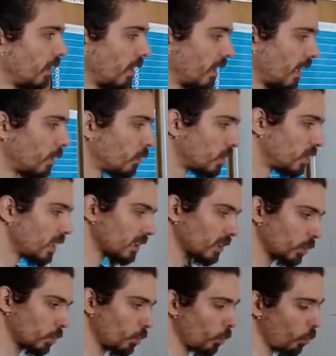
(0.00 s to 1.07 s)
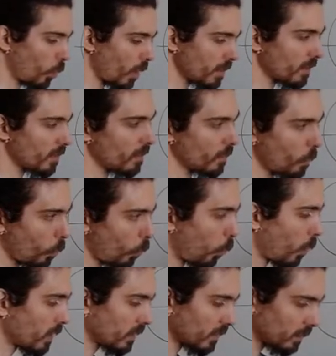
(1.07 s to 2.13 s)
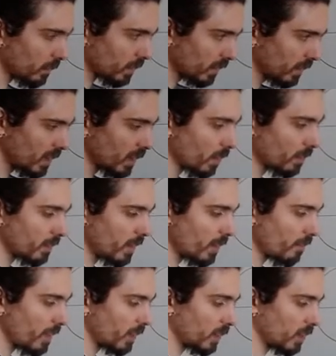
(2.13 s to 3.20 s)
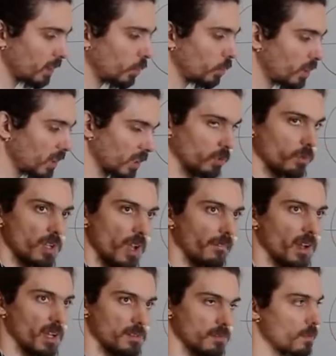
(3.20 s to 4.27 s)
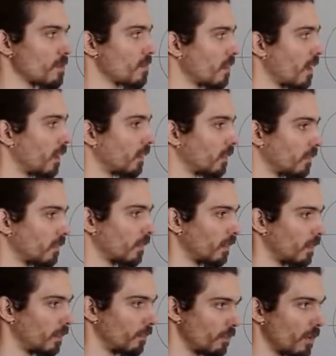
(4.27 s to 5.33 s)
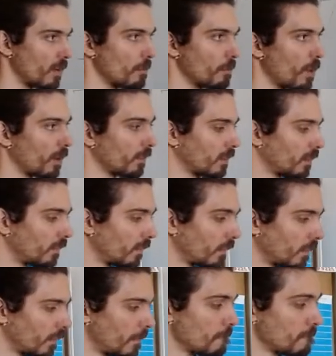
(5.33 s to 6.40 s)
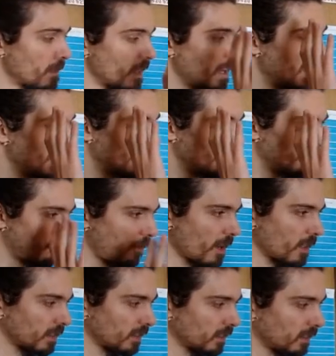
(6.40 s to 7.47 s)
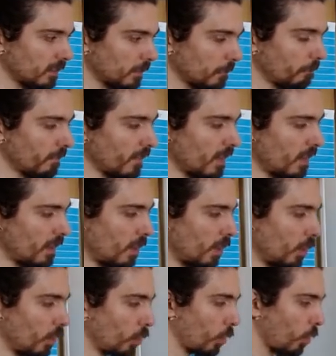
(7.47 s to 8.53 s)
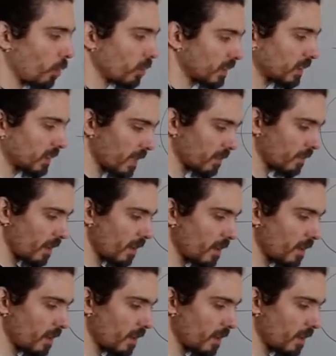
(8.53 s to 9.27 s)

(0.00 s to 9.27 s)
In just one One single derivation, you just realize two things, very important. First, cos theta